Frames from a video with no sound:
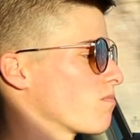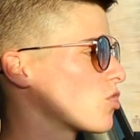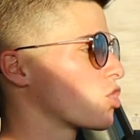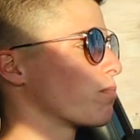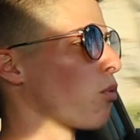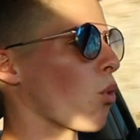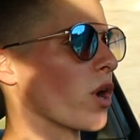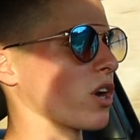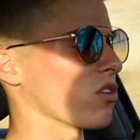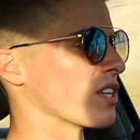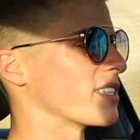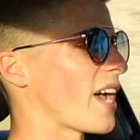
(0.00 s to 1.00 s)
sport
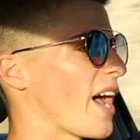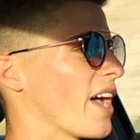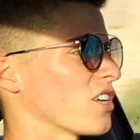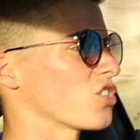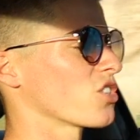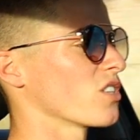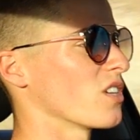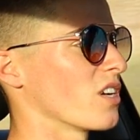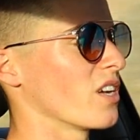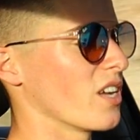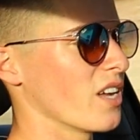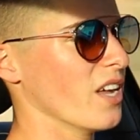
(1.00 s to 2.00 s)
on the dash,
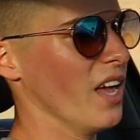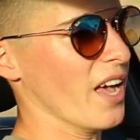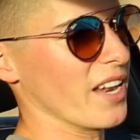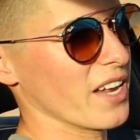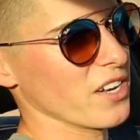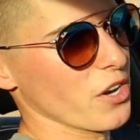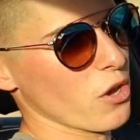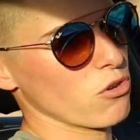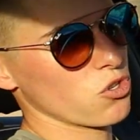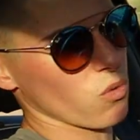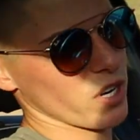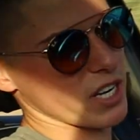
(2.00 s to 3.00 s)
and it
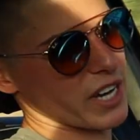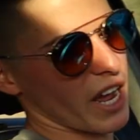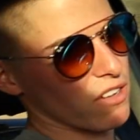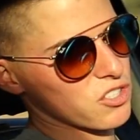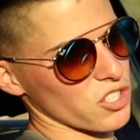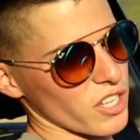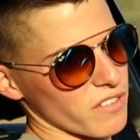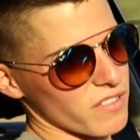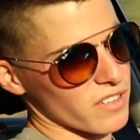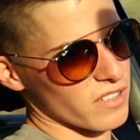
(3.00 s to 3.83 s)
knows when to downshift,